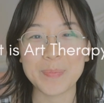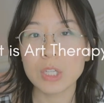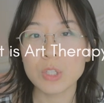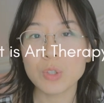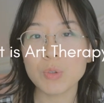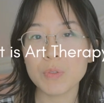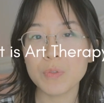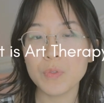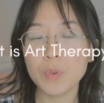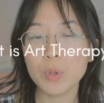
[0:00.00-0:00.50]

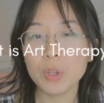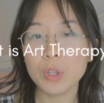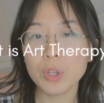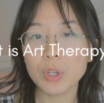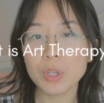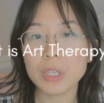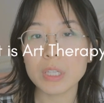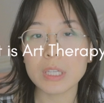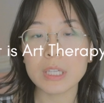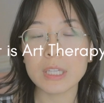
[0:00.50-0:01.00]
So if you
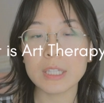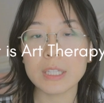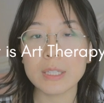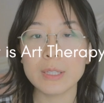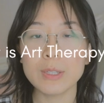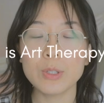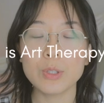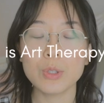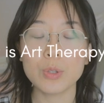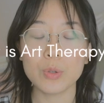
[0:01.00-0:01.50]
look
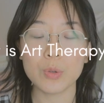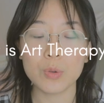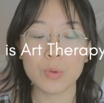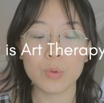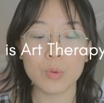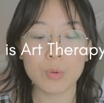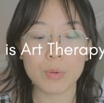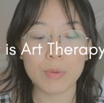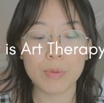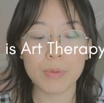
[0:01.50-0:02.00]

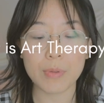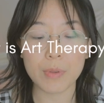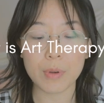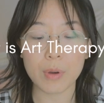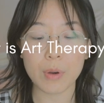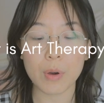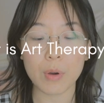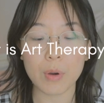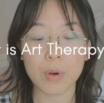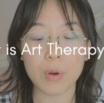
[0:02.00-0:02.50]
into
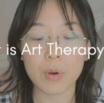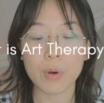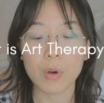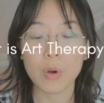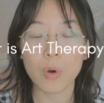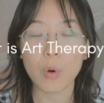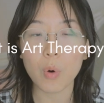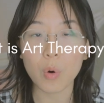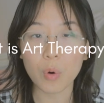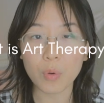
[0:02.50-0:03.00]
the
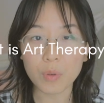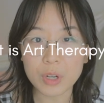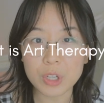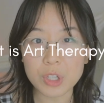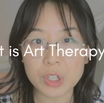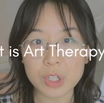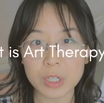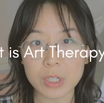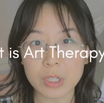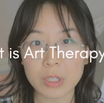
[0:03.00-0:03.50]

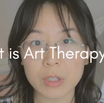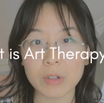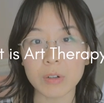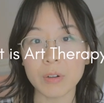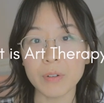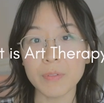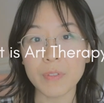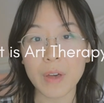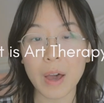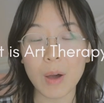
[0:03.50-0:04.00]
origin
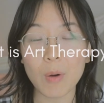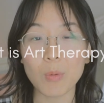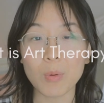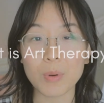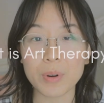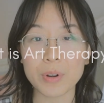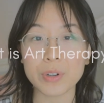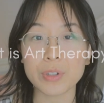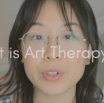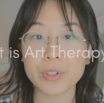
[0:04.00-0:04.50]
of that
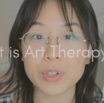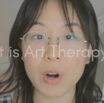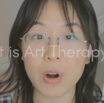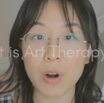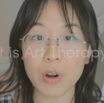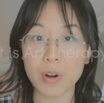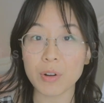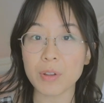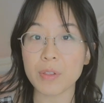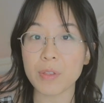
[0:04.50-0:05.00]
word
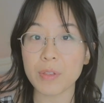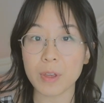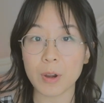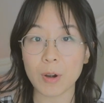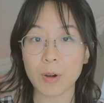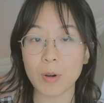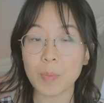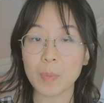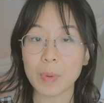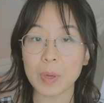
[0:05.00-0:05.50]
art
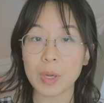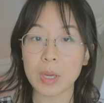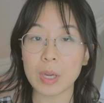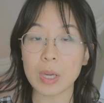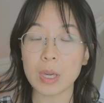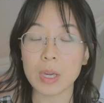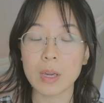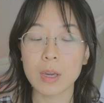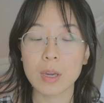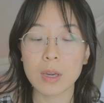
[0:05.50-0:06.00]

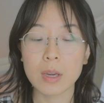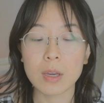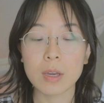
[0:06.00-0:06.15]
therapy,